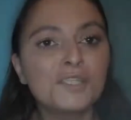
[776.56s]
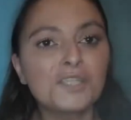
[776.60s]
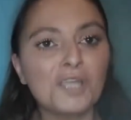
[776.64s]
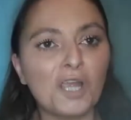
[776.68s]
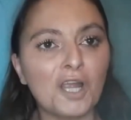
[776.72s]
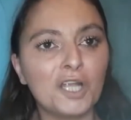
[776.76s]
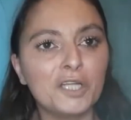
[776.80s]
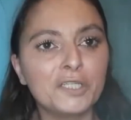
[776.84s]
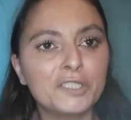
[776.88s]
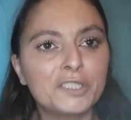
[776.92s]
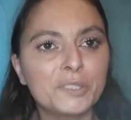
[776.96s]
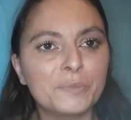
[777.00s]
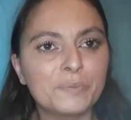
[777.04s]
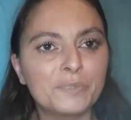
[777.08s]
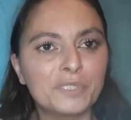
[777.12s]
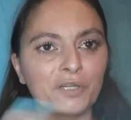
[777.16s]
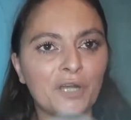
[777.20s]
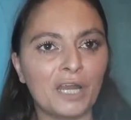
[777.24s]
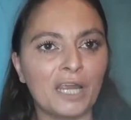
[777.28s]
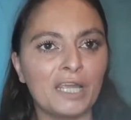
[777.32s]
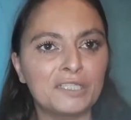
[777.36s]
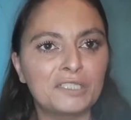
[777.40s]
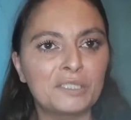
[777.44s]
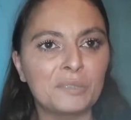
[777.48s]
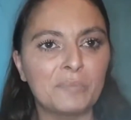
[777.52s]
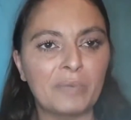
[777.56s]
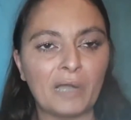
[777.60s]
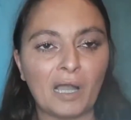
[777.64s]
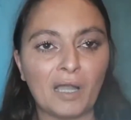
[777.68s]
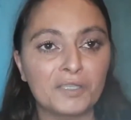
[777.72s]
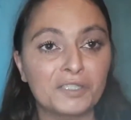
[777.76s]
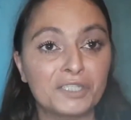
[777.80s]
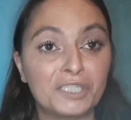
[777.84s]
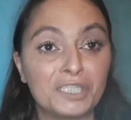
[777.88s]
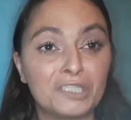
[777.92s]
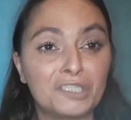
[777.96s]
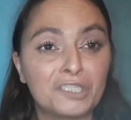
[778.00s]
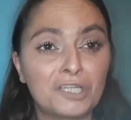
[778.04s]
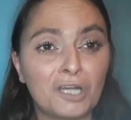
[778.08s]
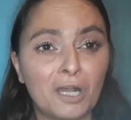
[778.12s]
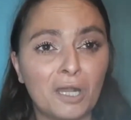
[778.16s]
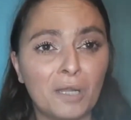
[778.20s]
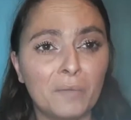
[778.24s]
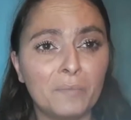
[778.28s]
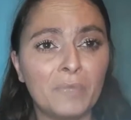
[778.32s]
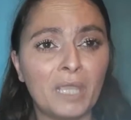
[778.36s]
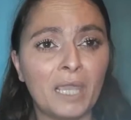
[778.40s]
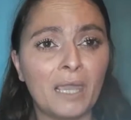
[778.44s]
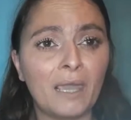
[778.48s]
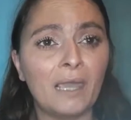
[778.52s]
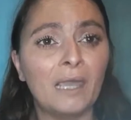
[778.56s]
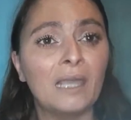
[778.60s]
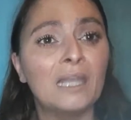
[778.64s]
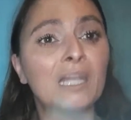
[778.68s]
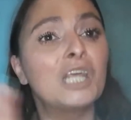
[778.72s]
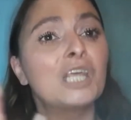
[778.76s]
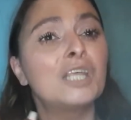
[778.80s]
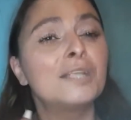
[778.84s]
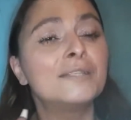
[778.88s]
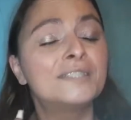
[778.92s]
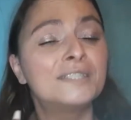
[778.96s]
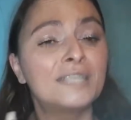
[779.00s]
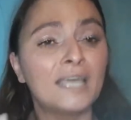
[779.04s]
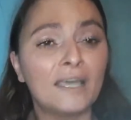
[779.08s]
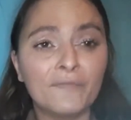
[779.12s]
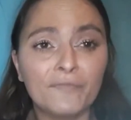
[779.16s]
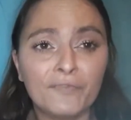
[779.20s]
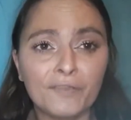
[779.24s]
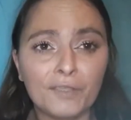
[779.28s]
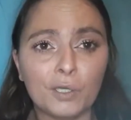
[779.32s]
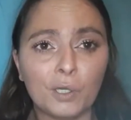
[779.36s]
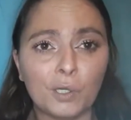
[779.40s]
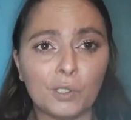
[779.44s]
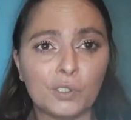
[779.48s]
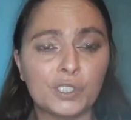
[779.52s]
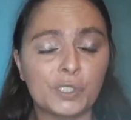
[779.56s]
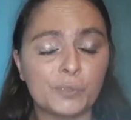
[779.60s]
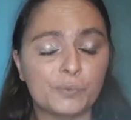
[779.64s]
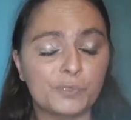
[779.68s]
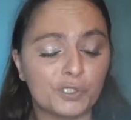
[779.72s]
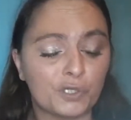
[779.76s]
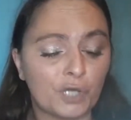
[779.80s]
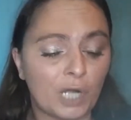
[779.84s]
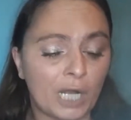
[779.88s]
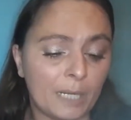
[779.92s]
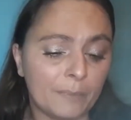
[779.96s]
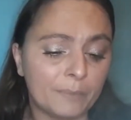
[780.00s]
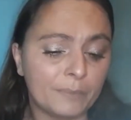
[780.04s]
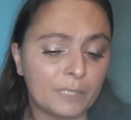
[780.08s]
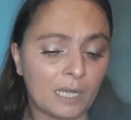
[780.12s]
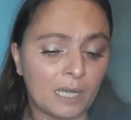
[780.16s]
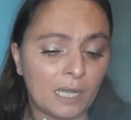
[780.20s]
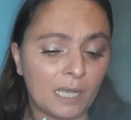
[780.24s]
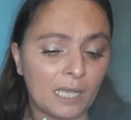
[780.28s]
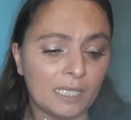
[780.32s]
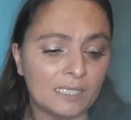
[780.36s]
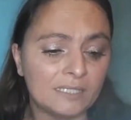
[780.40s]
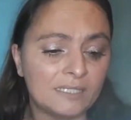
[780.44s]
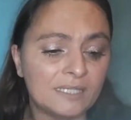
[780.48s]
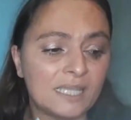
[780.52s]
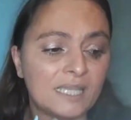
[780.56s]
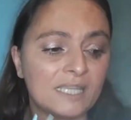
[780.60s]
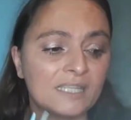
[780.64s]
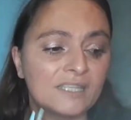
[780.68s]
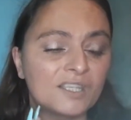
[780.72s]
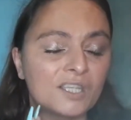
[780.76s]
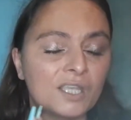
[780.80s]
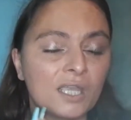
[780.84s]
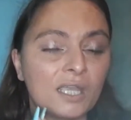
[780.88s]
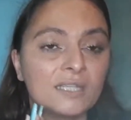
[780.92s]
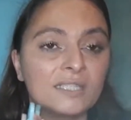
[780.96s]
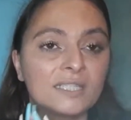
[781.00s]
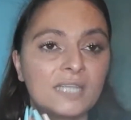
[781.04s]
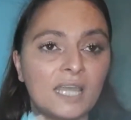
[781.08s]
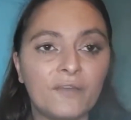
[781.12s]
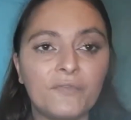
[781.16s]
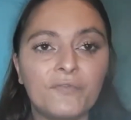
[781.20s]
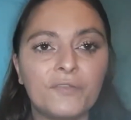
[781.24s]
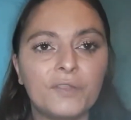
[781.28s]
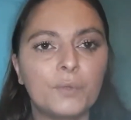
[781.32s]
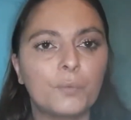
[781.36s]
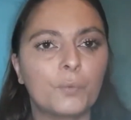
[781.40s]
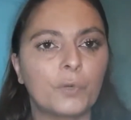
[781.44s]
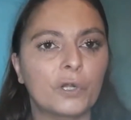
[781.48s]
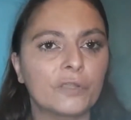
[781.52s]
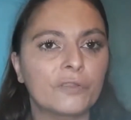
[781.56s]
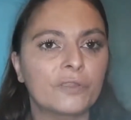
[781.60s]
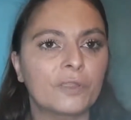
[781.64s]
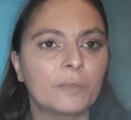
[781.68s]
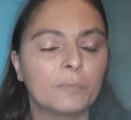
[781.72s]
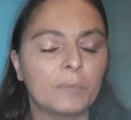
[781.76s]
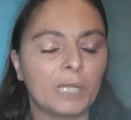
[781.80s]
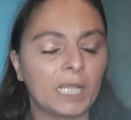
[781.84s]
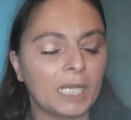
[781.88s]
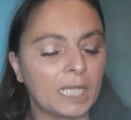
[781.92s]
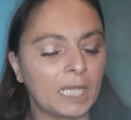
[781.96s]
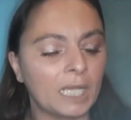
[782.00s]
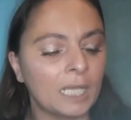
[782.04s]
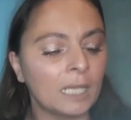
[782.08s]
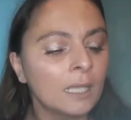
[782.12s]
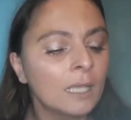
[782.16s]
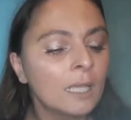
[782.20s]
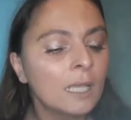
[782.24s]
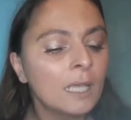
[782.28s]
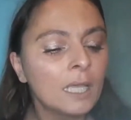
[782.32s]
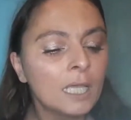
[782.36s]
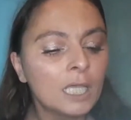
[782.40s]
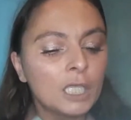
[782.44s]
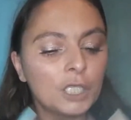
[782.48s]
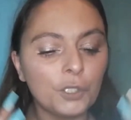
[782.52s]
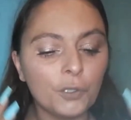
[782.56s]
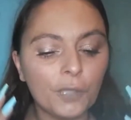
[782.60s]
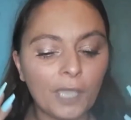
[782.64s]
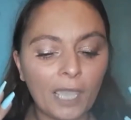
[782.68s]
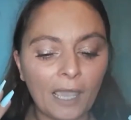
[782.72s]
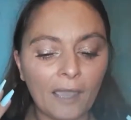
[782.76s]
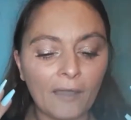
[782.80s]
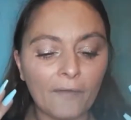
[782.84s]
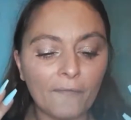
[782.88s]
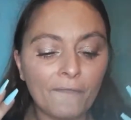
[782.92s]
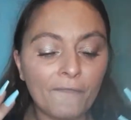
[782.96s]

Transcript: aren't subscribed to Boxycharm yet, definitely go subscribe, guys. It's definitely worth the money. You get